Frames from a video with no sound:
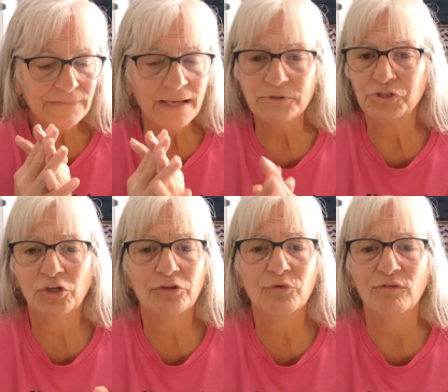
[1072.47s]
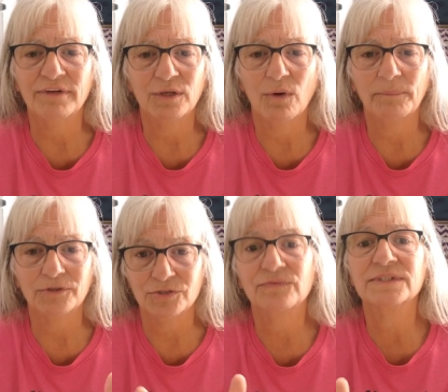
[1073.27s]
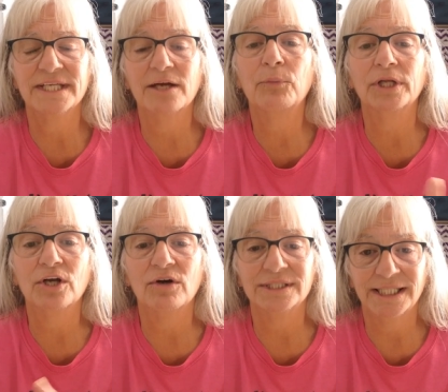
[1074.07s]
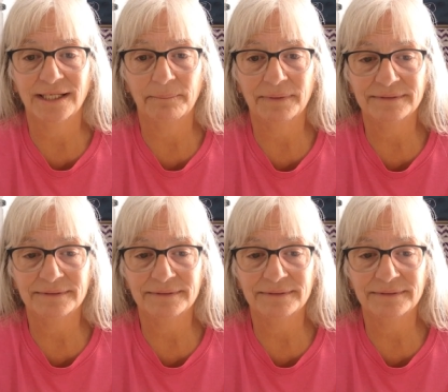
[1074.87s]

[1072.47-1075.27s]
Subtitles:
I'm just not going to throw a video up there just for the sake of putting content up.